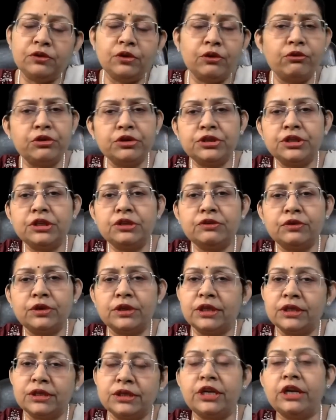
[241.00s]
of the questions were
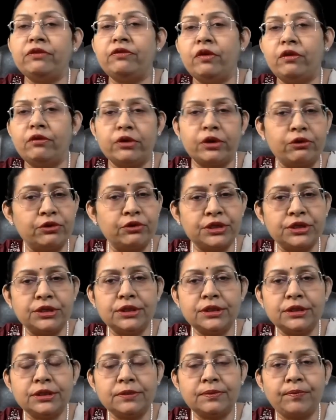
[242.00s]
the straightforward
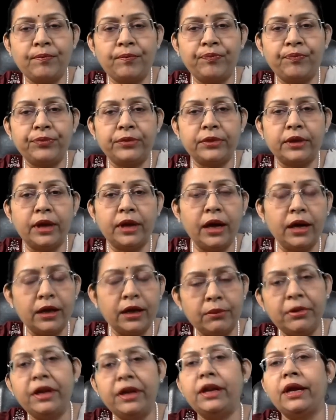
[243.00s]
questions, and
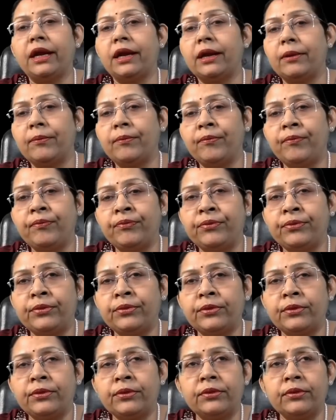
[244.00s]
the remaining
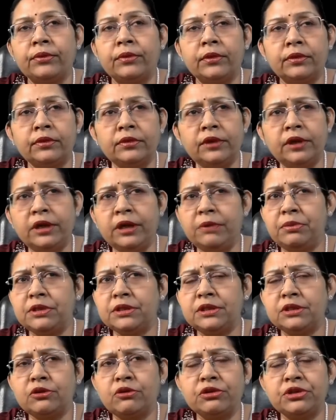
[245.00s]

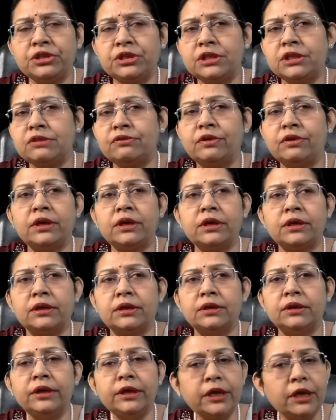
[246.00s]
30% questions were
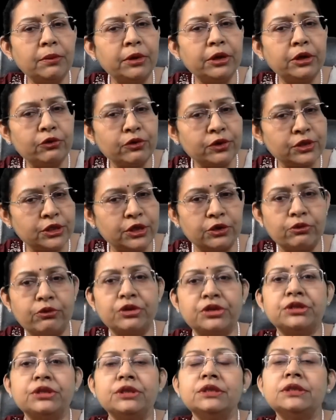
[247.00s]
little bit twisted
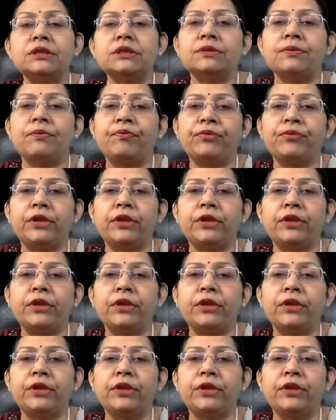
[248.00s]
questions.